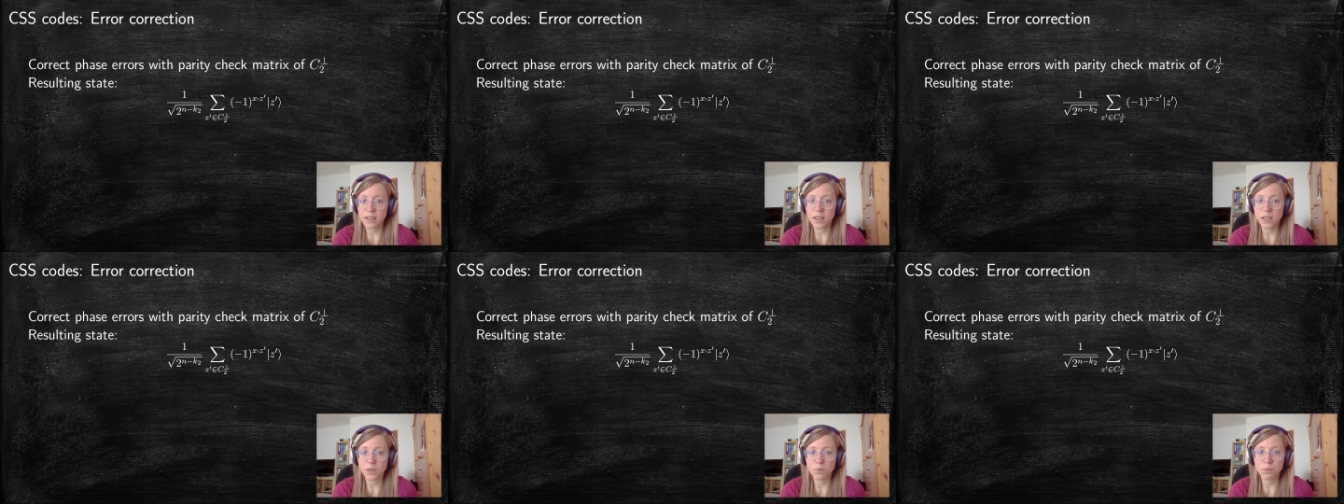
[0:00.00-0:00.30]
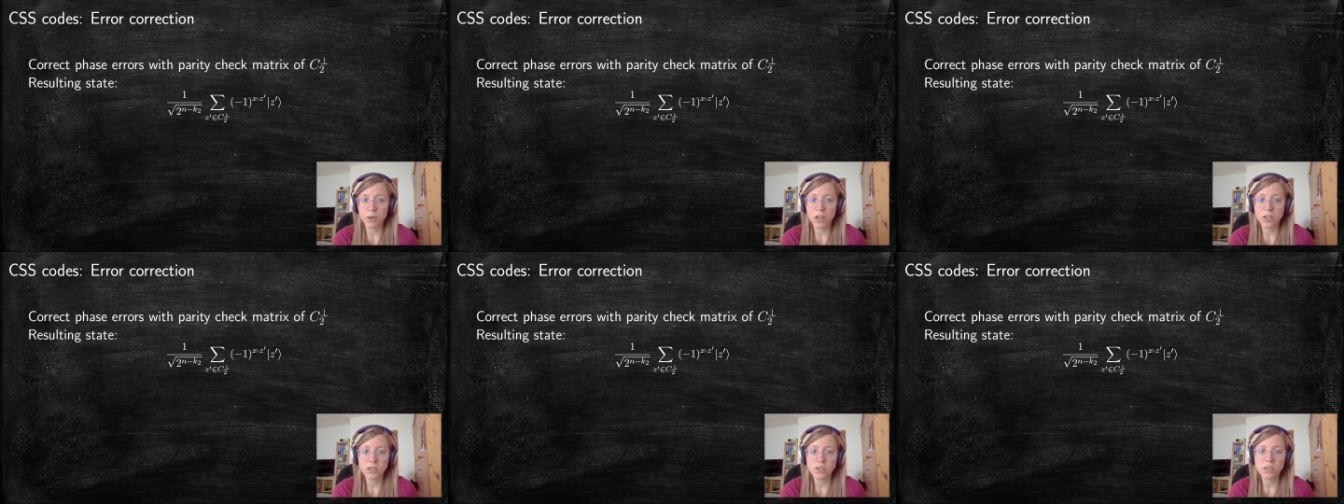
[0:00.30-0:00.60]

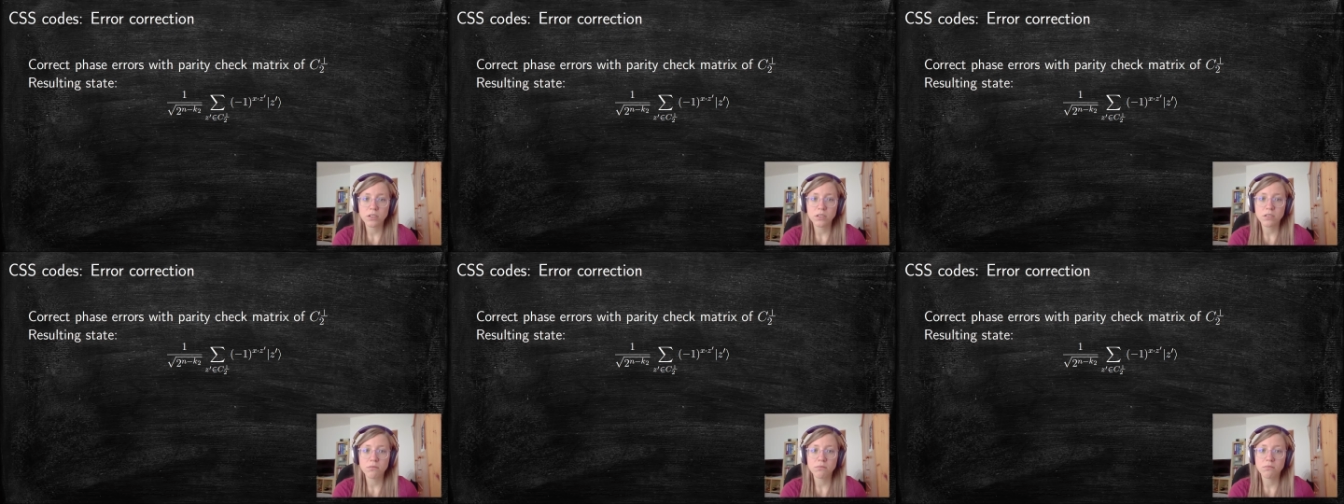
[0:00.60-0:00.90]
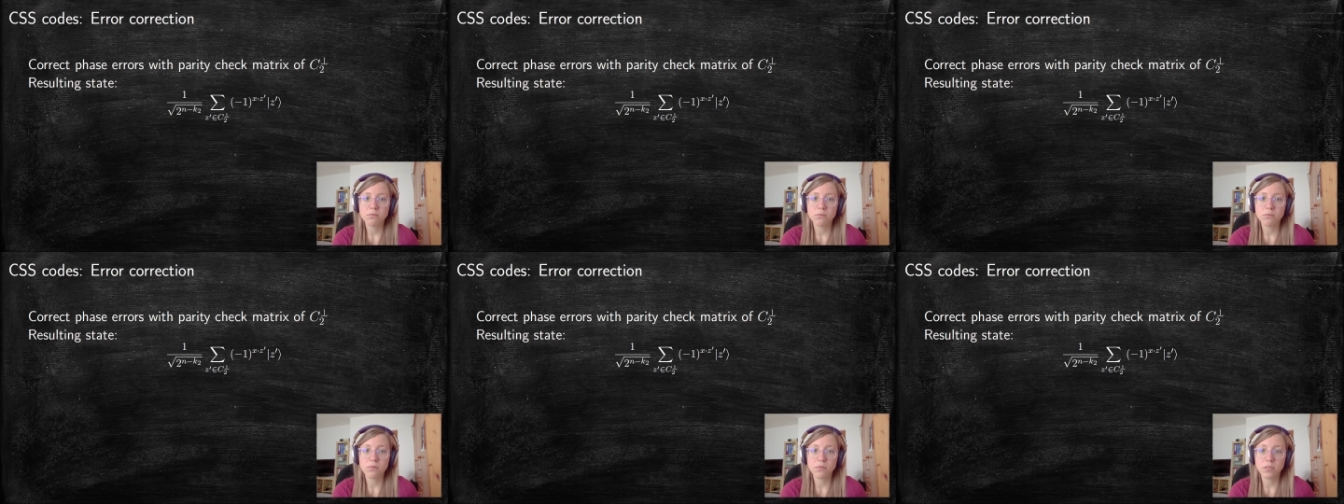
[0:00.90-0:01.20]
expression.
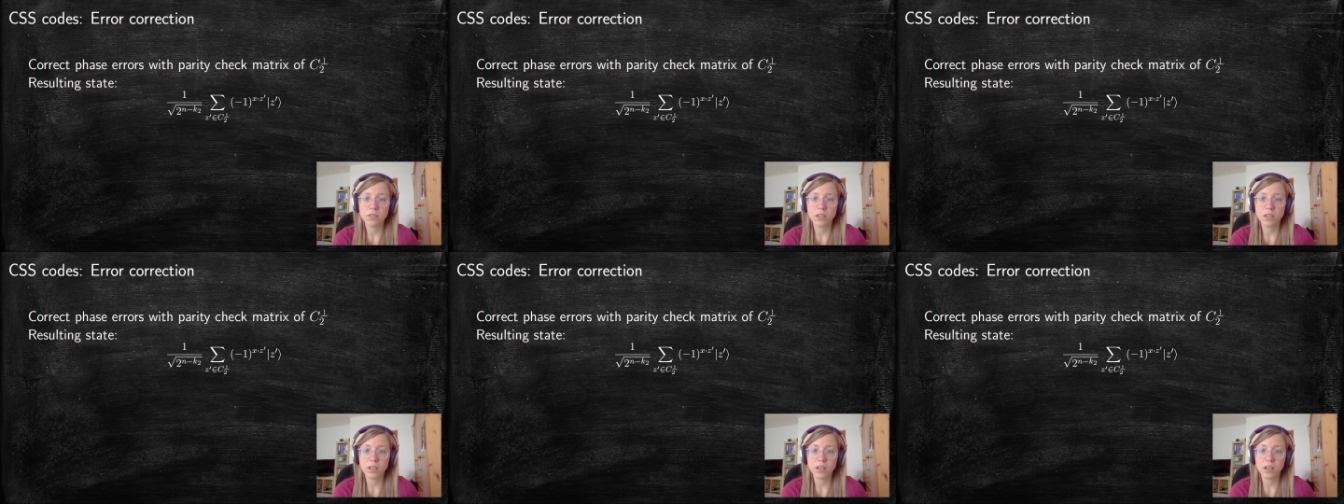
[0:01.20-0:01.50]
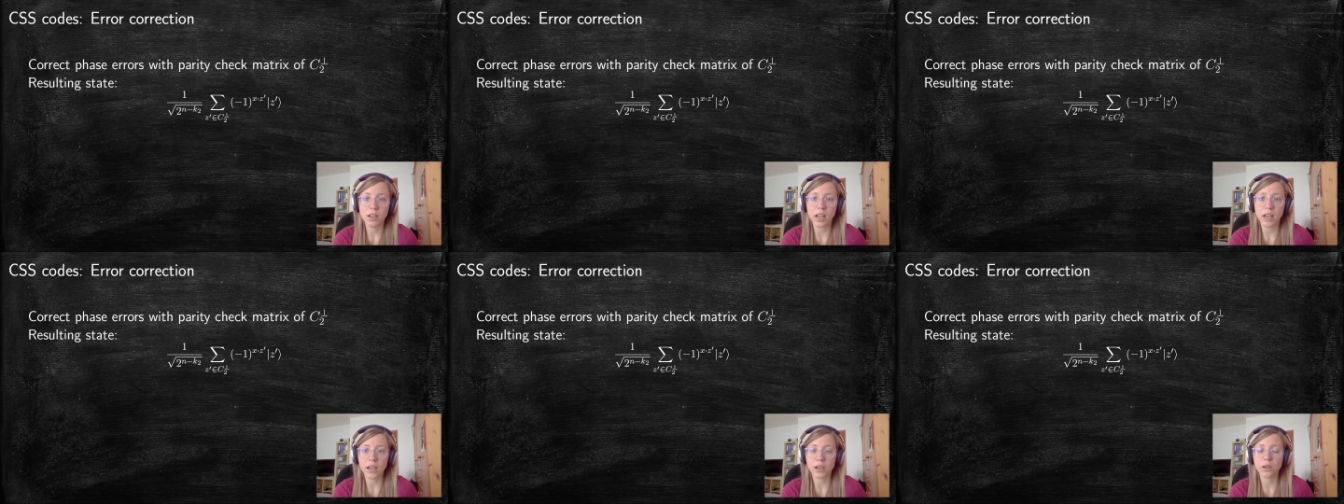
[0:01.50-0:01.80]

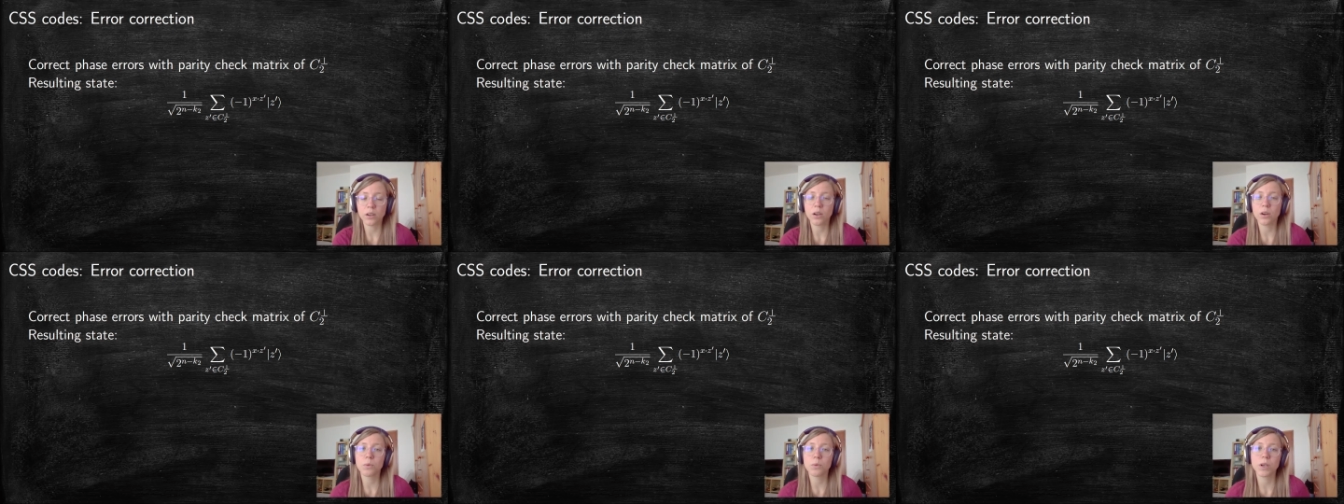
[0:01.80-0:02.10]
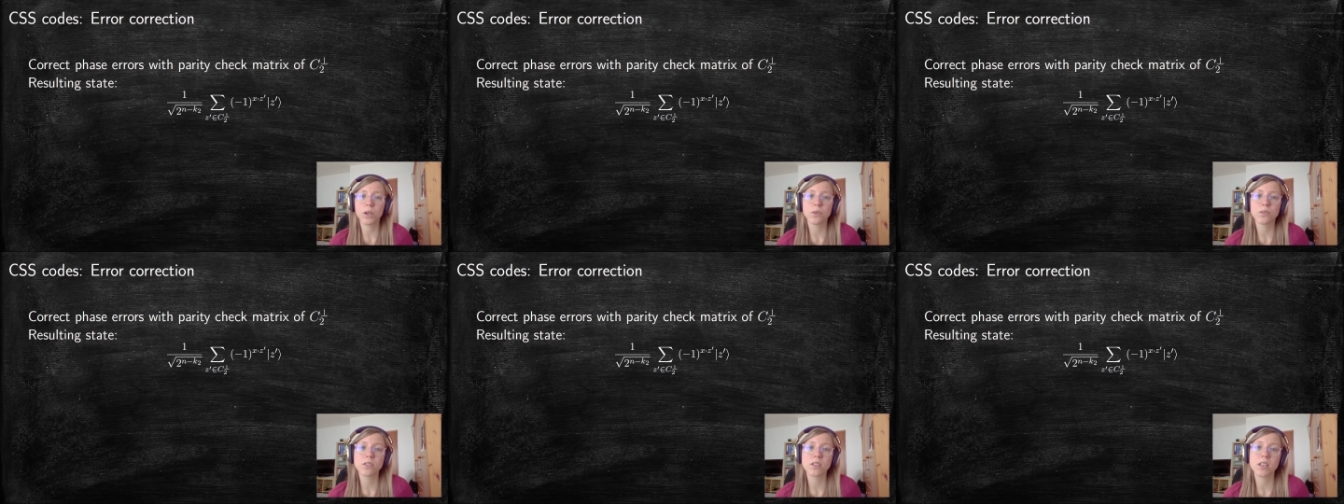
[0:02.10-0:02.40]
Like,
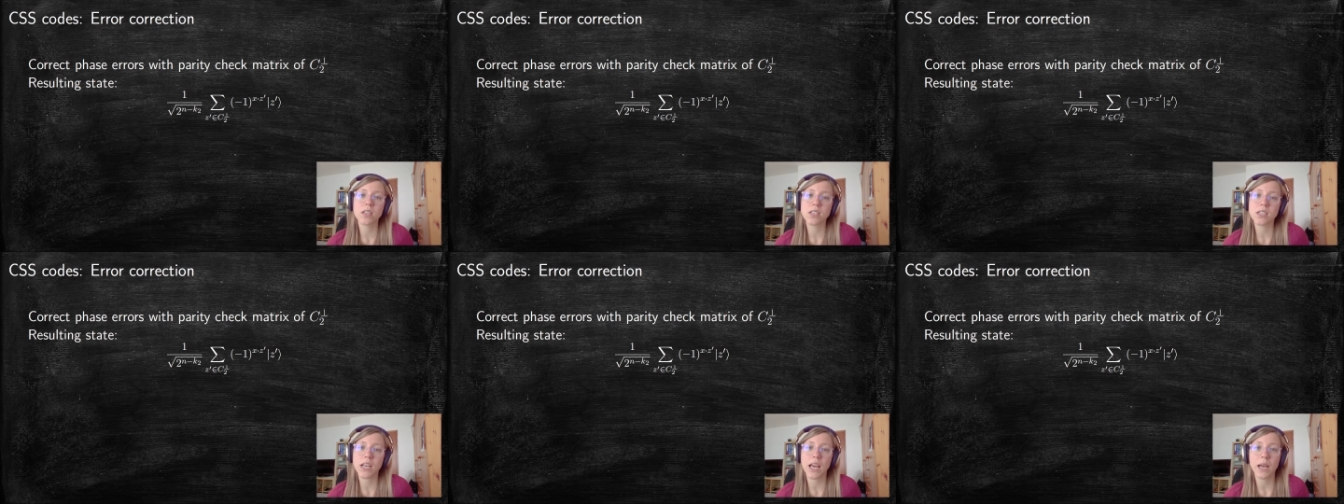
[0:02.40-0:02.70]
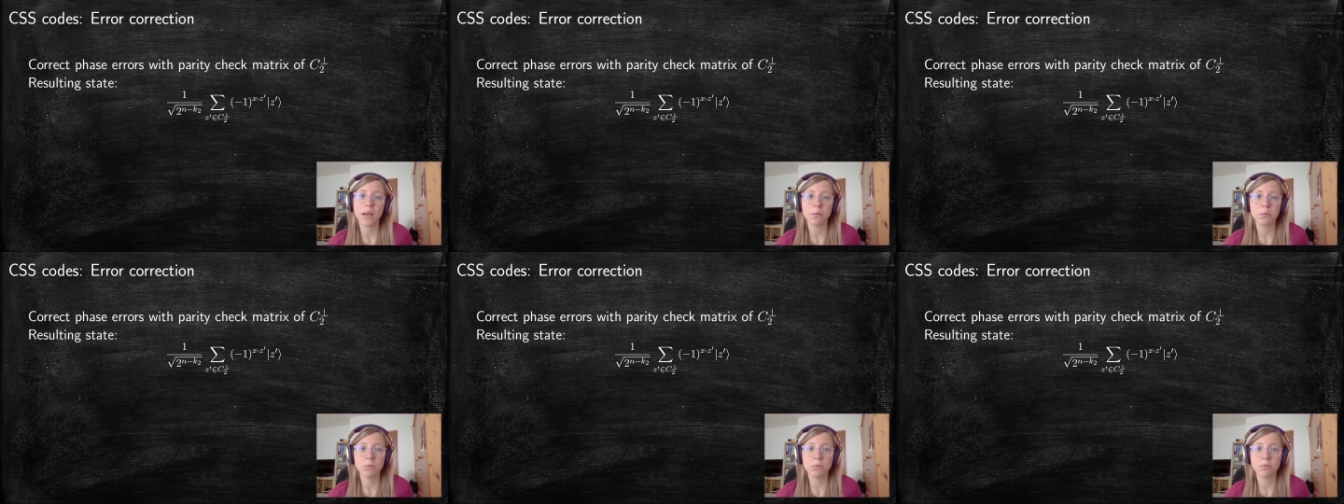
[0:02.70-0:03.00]
we use the
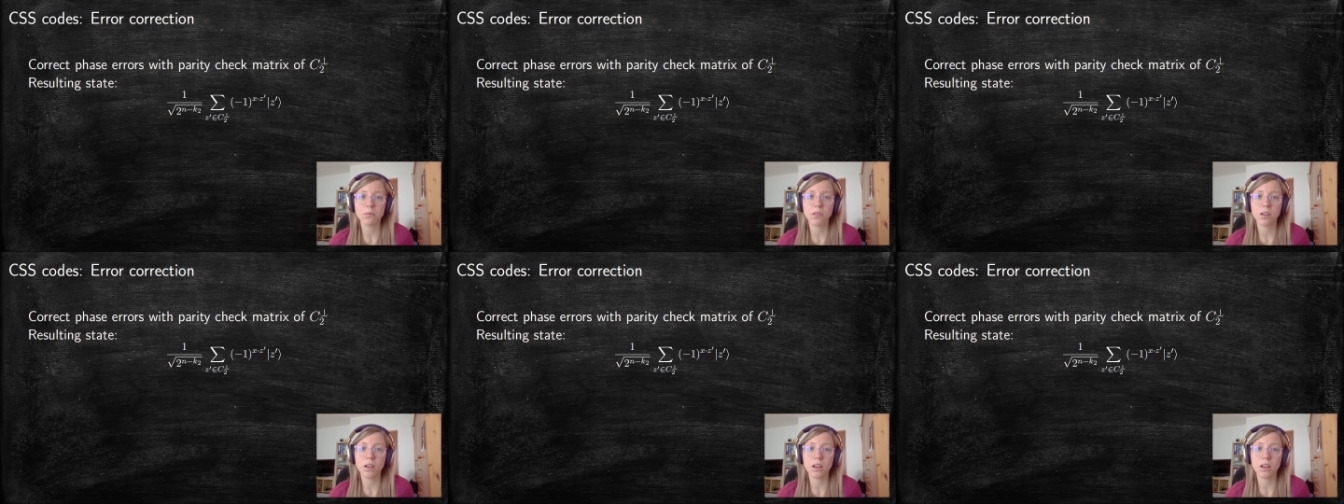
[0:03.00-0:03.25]
same